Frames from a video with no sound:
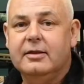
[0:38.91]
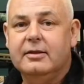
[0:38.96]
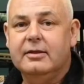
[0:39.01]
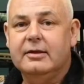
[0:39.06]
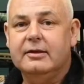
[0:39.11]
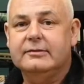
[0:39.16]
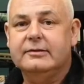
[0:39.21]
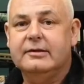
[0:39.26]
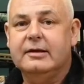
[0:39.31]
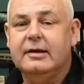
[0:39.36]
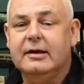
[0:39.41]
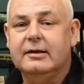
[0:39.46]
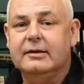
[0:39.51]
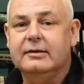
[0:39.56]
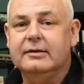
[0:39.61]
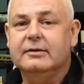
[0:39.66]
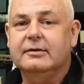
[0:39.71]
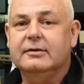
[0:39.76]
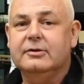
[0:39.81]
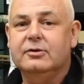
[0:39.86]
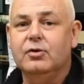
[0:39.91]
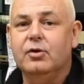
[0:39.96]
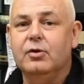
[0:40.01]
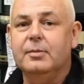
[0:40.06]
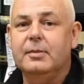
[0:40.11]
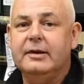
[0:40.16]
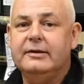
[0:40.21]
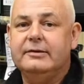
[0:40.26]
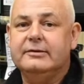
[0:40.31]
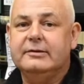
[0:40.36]
This kit
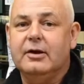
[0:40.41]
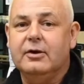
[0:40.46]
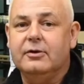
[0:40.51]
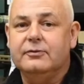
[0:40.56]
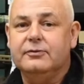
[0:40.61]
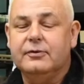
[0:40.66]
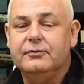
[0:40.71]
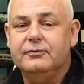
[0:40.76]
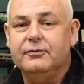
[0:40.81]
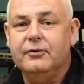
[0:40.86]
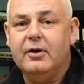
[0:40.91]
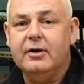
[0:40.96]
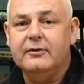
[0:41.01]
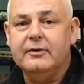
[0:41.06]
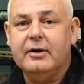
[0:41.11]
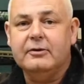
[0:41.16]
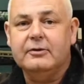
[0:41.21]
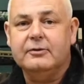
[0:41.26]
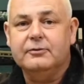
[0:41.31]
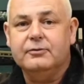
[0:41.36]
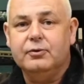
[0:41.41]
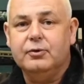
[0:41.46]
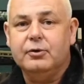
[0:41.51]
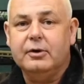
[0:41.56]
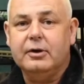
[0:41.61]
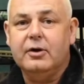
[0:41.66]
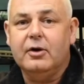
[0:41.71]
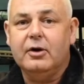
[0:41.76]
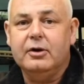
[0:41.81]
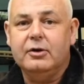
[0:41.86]
normally sells for
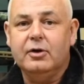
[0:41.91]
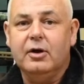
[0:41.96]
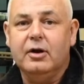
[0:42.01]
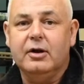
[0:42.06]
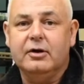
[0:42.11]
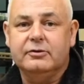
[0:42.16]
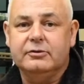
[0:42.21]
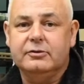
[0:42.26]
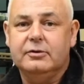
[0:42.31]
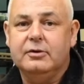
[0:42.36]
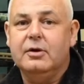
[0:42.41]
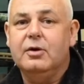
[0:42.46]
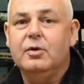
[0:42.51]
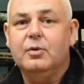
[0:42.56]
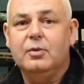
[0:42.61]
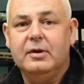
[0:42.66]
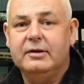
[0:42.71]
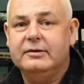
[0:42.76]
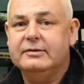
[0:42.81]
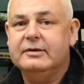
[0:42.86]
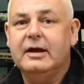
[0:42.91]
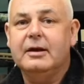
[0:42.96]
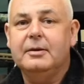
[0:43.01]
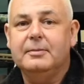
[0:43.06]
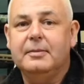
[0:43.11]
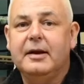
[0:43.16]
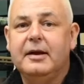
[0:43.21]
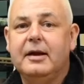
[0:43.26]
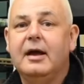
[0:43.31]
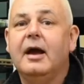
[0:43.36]
$549. Well it's going
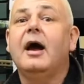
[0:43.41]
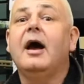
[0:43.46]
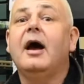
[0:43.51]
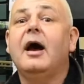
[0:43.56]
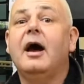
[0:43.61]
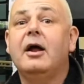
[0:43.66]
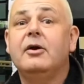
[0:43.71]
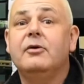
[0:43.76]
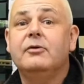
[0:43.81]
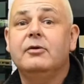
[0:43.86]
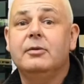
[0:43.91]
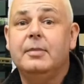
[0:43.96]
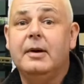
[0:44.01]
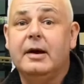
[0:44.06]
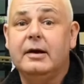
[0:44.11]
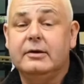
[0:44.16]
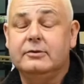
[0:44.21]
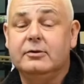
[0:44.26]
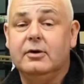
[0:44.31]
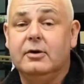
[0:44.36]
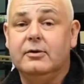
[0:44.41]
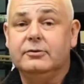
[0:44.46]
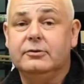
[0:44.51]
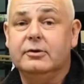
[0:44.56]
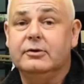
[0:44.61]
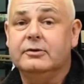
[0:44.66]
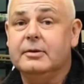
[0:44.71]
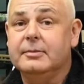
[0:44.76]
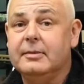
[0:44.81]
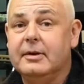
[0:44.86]
to be 100 bucks off
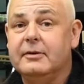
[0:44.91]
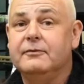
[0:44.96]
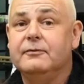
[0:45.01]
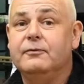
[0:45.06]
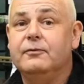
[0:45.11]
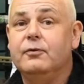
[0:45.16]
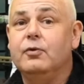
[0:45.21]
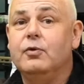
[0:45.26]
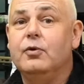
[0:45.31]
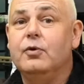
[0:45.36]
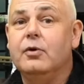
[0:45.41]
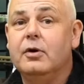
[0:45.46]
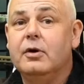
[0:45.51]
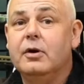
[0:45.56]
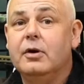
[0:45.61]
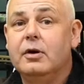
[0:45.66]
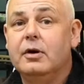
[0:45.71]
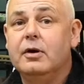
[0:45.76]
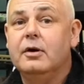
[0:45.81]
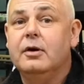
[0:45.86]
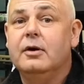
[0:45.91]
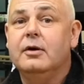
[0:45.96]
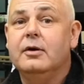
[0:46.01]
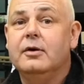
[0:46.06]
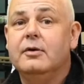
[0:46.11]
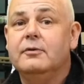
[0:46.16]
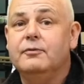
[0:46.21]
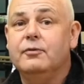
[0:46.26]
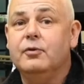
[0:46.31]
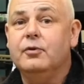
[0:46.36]
so it's going to be a
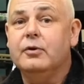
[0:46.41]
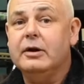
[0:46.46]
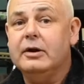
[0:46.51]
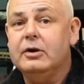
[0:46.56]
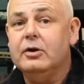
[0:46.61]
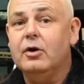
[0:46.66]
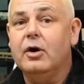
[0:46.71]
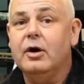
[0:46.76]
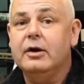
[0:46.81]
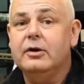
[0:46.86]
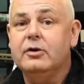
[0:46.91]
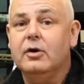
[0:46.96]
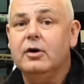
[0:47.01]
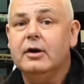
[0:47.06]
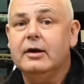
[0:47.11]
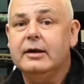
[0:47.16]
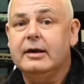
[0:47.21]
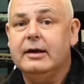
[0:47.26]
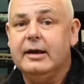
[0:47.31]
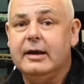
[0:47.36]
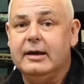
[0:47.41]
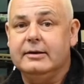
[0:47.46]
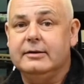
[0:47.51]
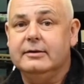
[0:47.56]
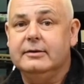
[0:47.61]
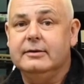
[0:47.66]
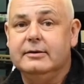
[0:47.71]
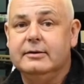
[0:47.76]
$449 kit.